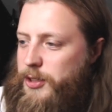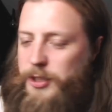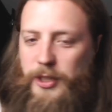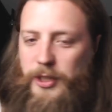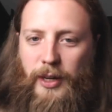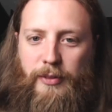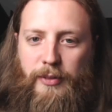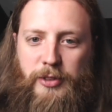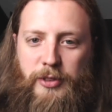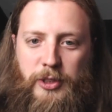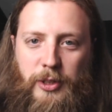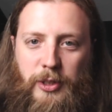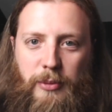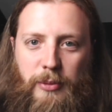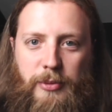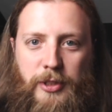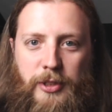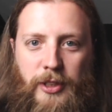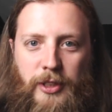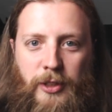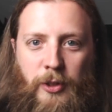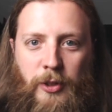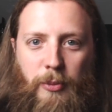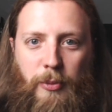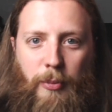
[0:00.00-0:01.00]
JavaScript to
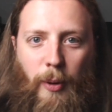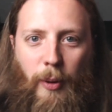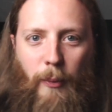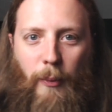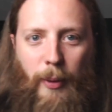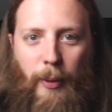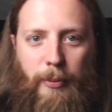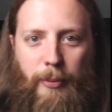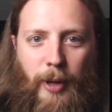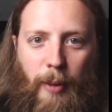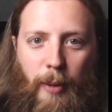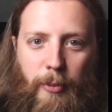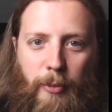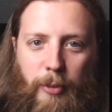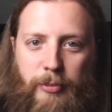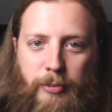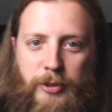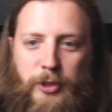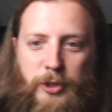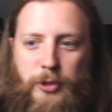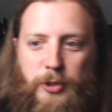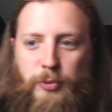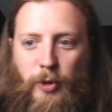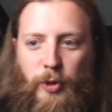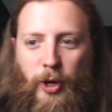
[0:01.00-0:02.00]
hook my webcam up and
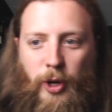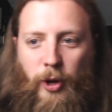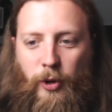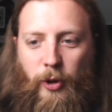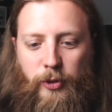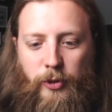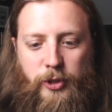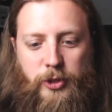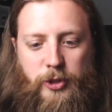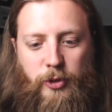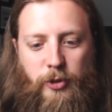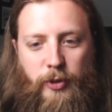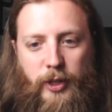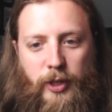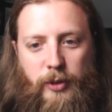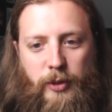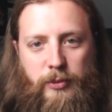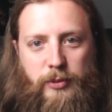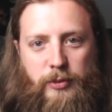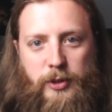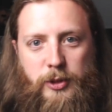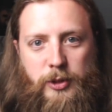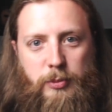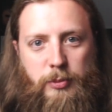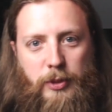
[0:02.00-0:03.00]
just record the screen,
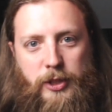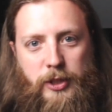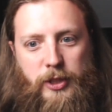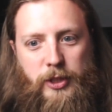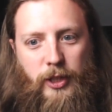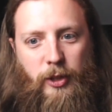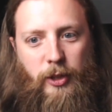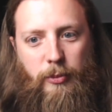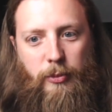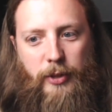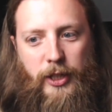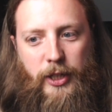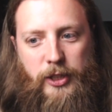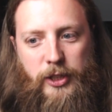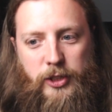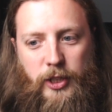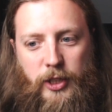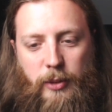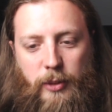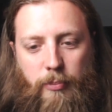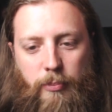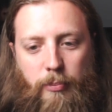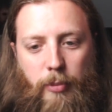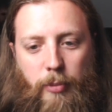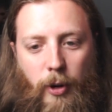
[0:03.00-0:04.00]
which makes it a little bit easier.
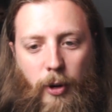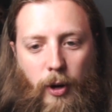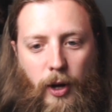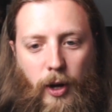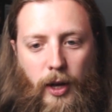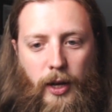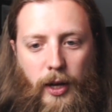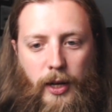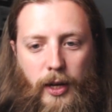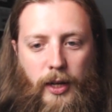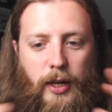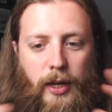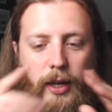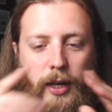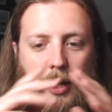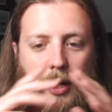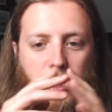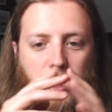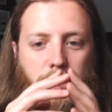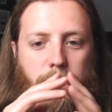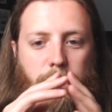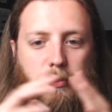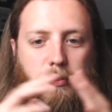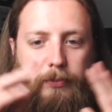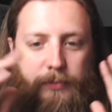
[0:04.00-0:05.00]
But
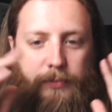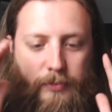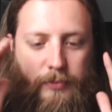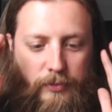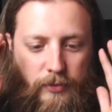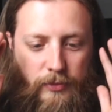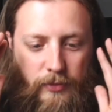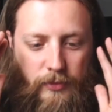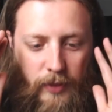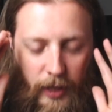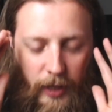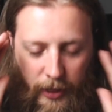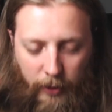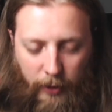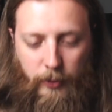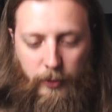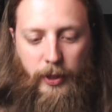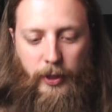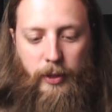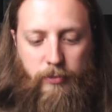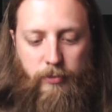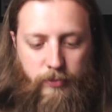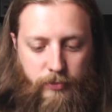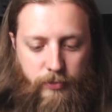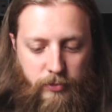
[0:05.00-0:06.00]
anyway,
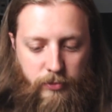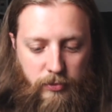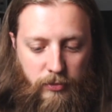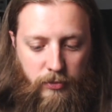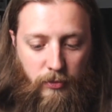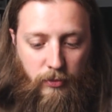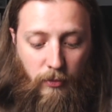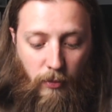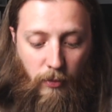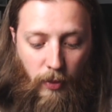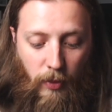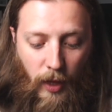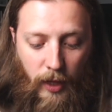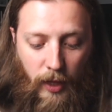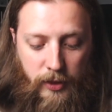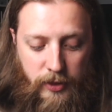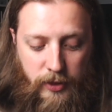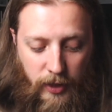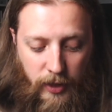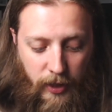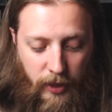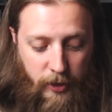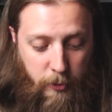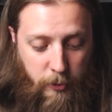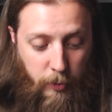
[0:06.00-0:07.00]

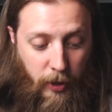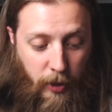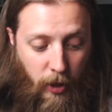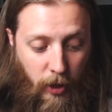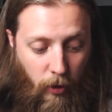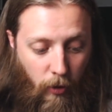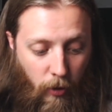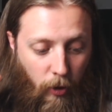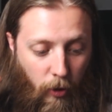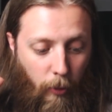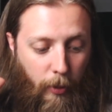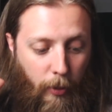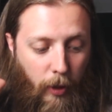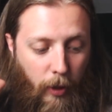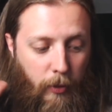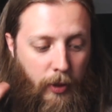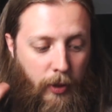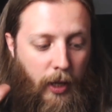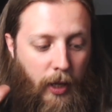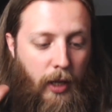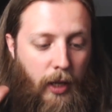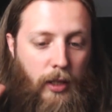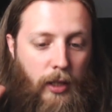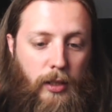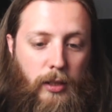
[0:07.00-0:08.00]
today's been all about
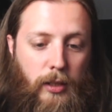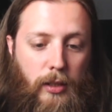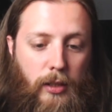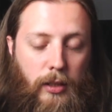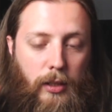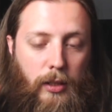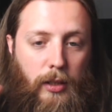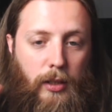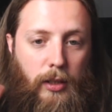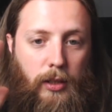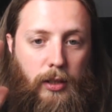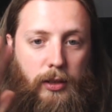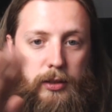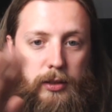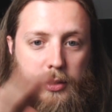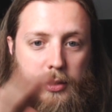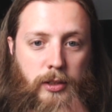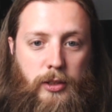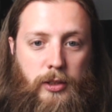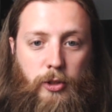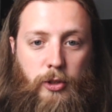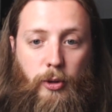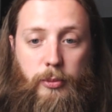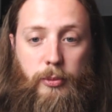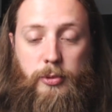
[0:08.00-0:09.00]
getting to
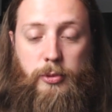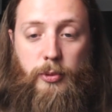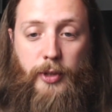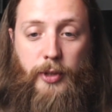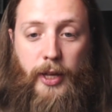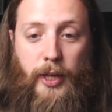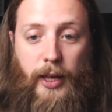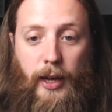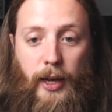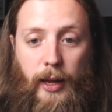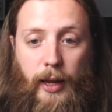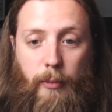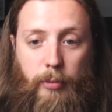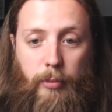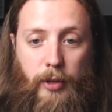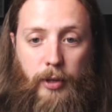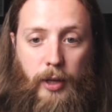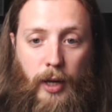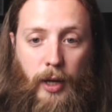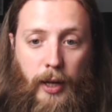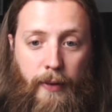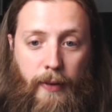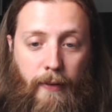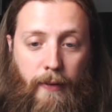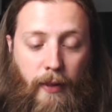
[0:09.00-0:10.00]
grips with GitLab,
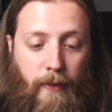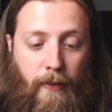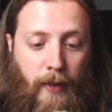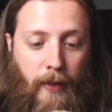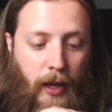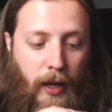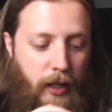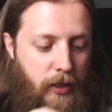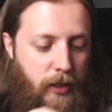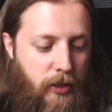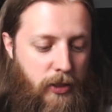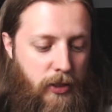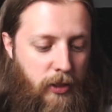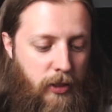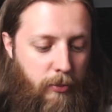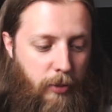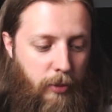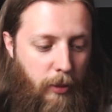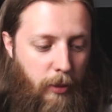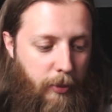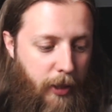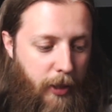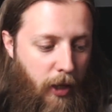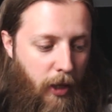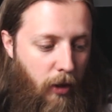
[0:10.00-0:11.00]
and that is simply
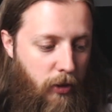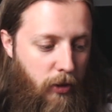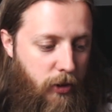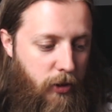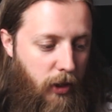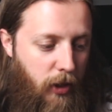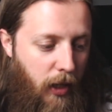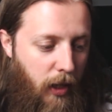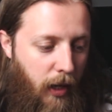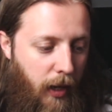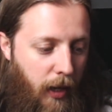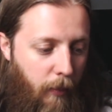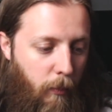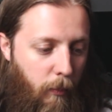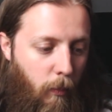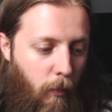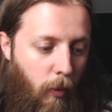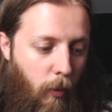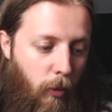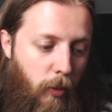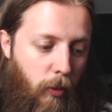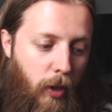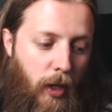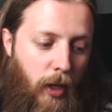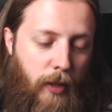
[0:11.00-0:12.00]
because I
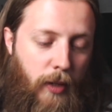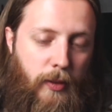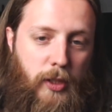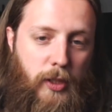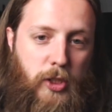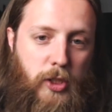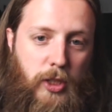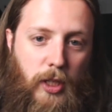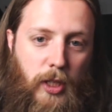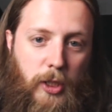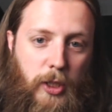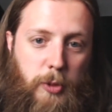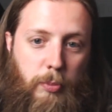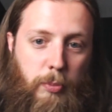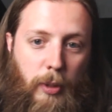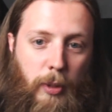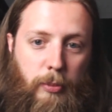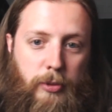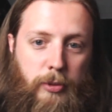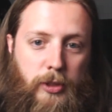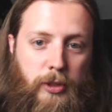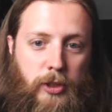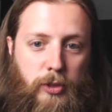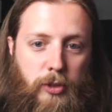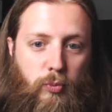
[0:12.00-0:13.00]
want at this stage people
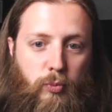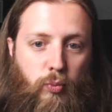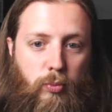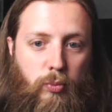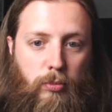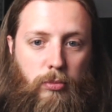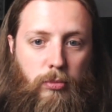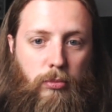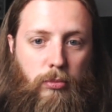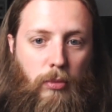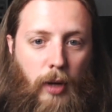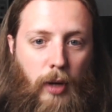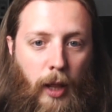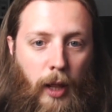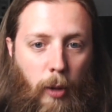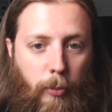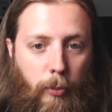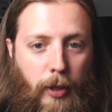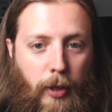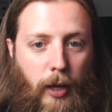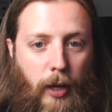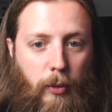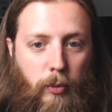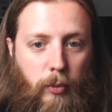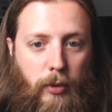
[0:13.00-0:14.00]
to help me
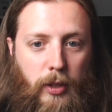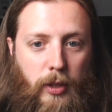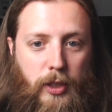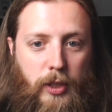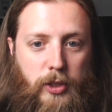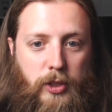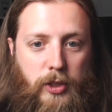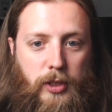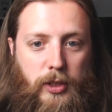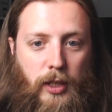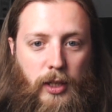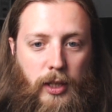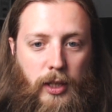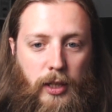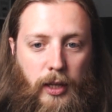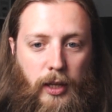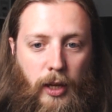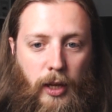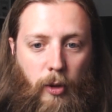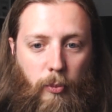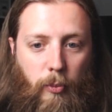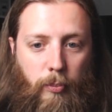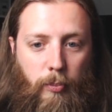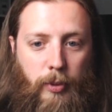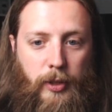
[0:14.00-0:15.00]
out with this and
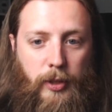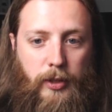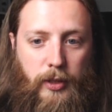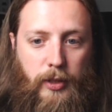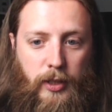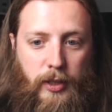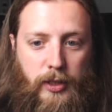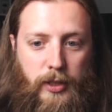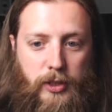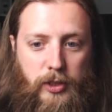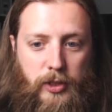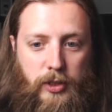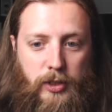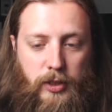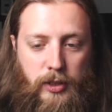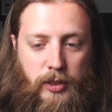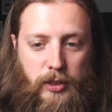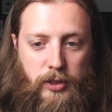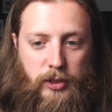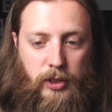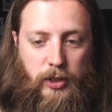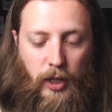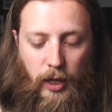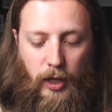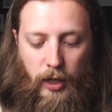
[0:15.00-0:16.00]
help build this.
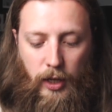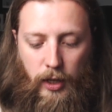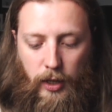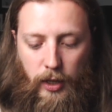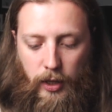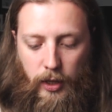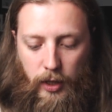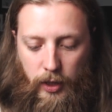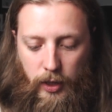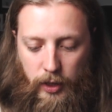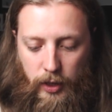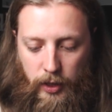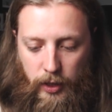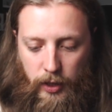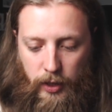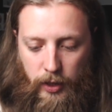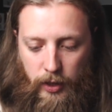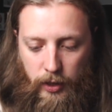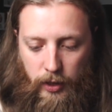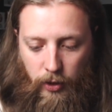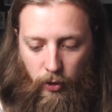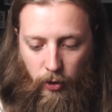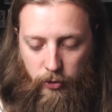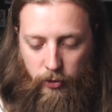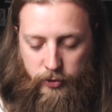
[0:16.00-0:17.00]
There's
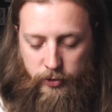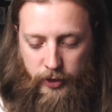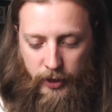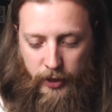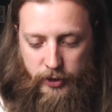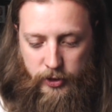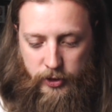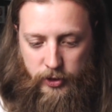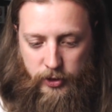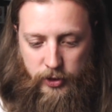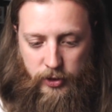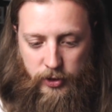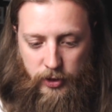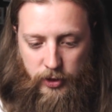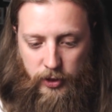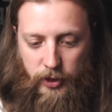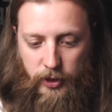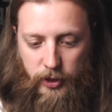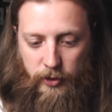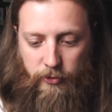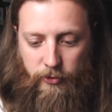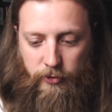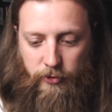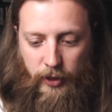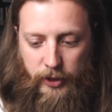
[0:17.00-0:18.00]
a lot of tests that need
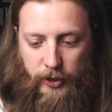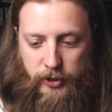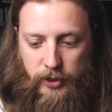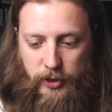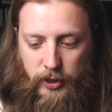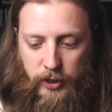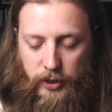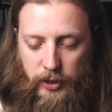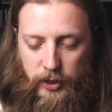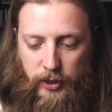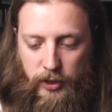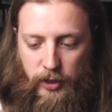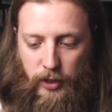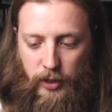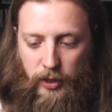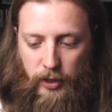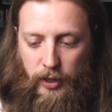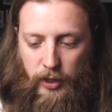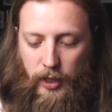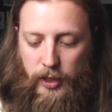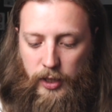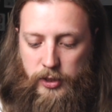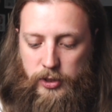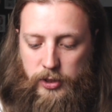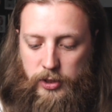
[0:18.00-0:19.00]
fixing.
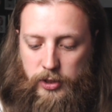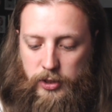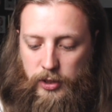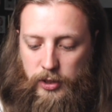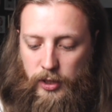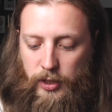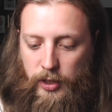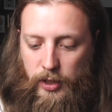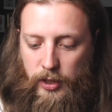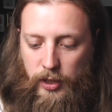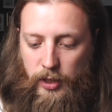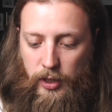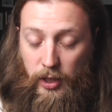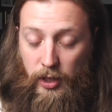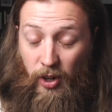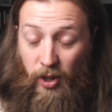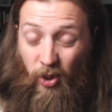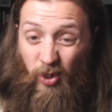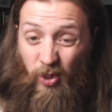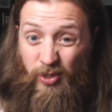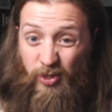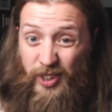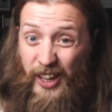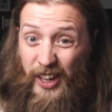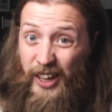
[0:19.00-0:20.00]
There's a lot
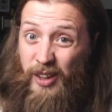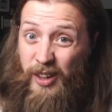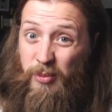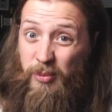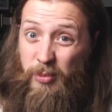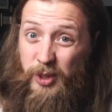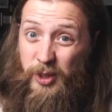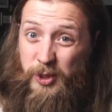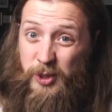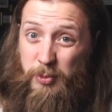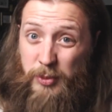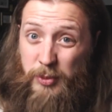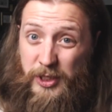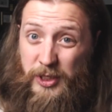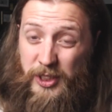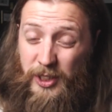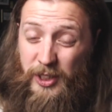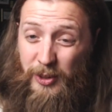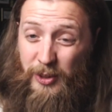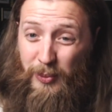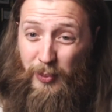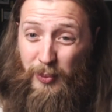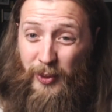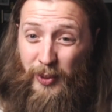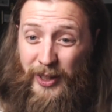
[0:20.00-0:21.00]
of game that's
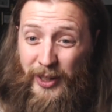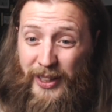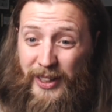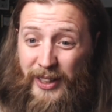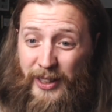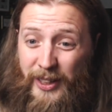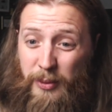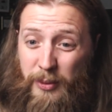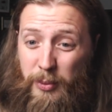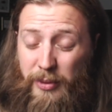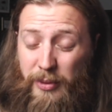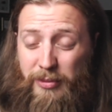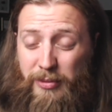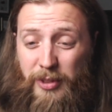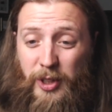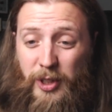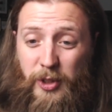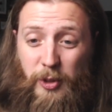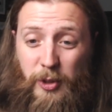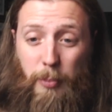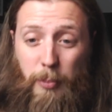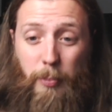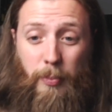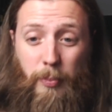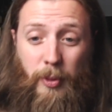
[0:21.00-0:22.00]
missing, really. We've
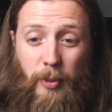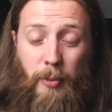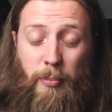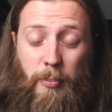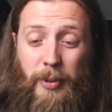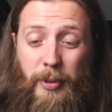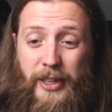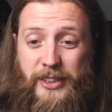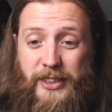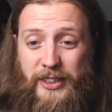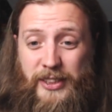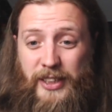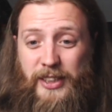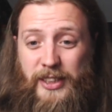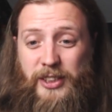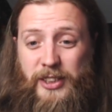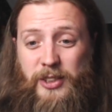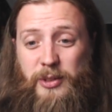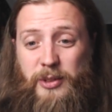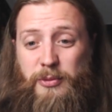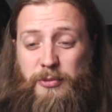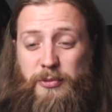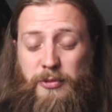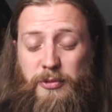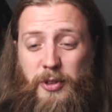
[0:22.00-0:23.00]
learned the basics
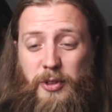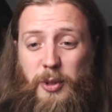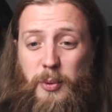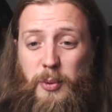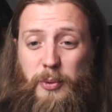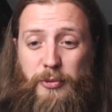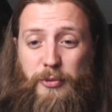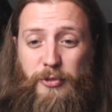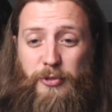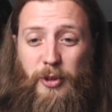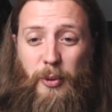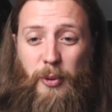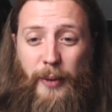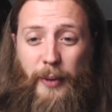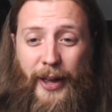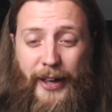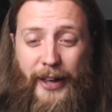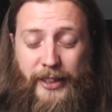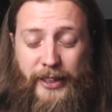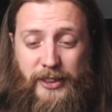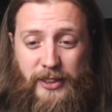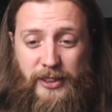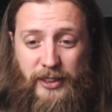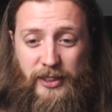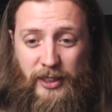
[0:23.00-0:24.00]
of Vue and
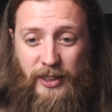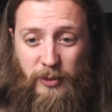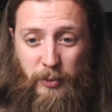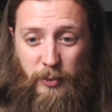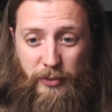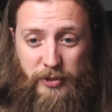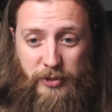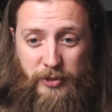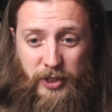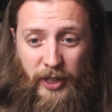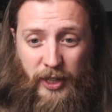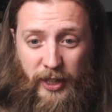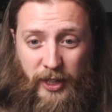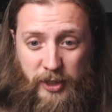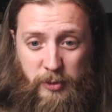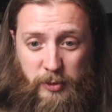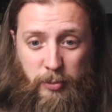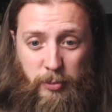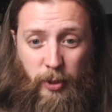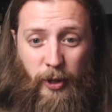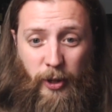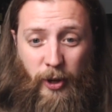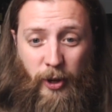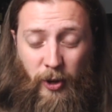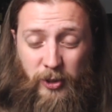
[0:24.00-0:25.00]
Vuex, and we've started to
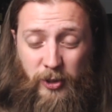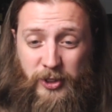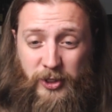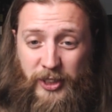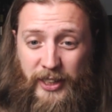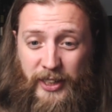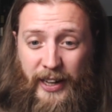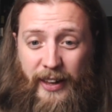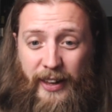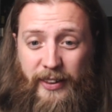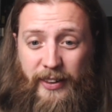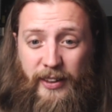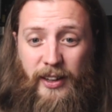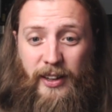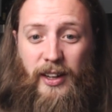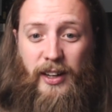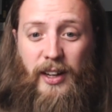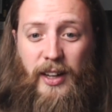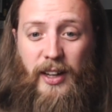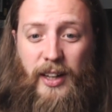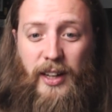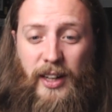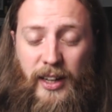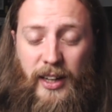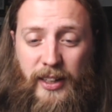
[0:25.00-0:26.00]
pull it all together,
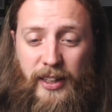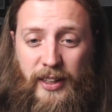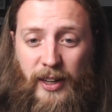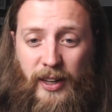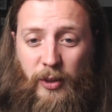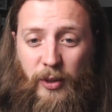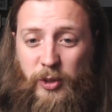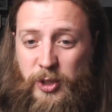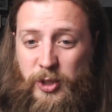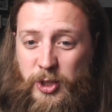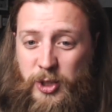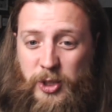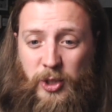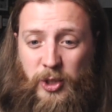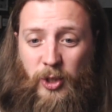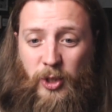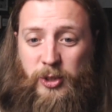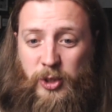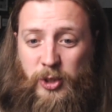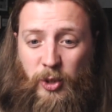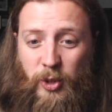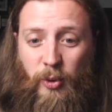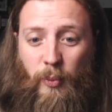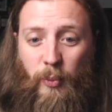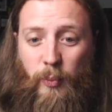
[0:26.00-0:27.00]
and now there's just lots
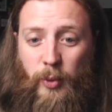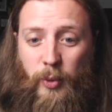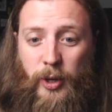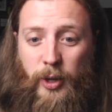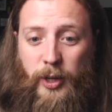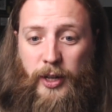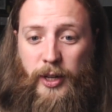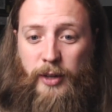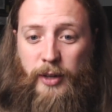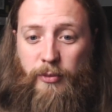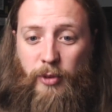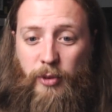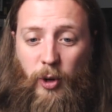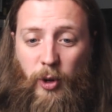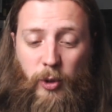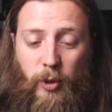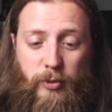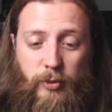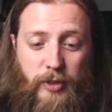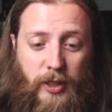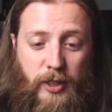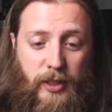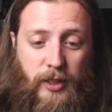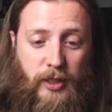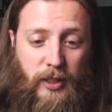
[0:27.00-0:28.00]
of grunt work involved
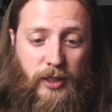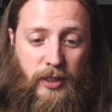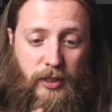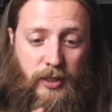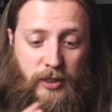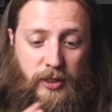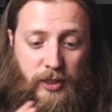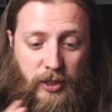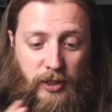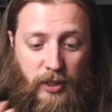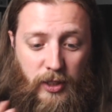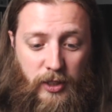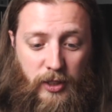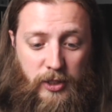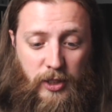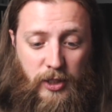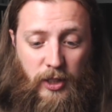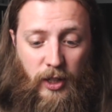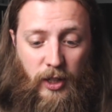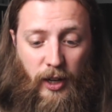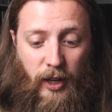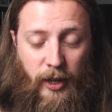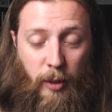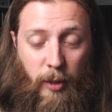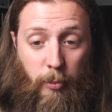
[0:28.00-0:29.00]
in turning this into
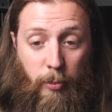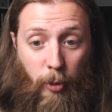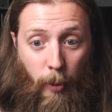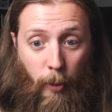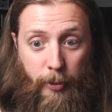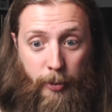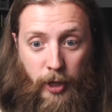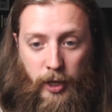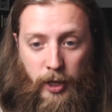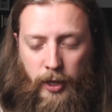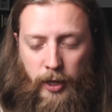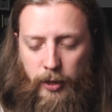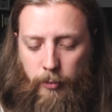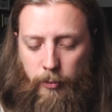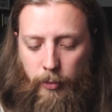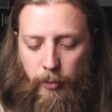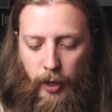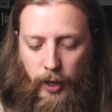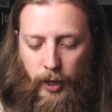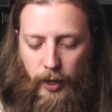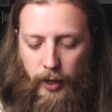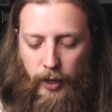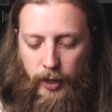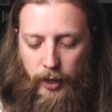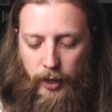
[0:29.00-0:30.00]
like a proper game.